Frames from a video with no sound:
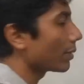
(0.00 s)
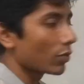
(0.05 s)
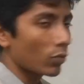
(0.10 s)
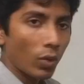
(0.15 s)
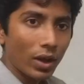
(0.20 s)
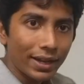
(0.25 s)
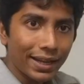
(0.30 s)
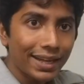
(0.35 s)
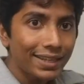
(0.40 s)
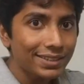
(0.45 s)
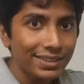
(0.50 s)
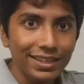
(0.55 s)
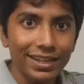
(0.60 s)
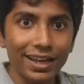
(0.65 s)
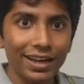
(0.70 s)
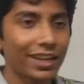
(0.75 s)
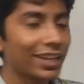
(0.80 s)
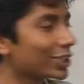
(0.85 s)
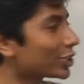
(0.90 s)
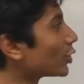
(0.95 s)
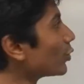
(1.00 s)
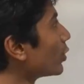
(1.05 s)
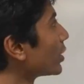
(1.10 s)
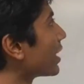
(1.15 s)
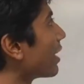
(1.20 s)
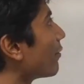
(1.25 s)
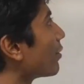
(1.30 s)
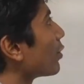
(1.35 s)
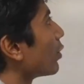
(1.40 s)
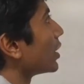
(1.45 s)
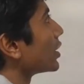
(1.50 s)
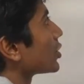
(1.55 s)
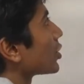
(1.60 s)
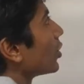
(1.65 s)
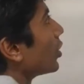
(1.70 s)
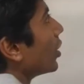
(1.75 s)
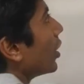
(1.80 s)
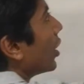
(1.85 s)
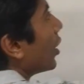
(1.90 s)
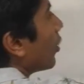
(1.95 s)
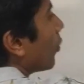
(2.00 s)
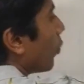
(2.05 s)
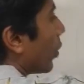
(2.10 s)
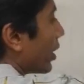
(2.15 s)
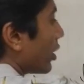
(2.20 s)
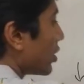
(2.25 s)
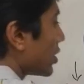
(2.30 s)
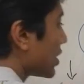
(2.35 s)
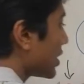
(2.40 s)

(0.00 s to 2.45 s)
mean, 1 has an issue with everyone, so 1 to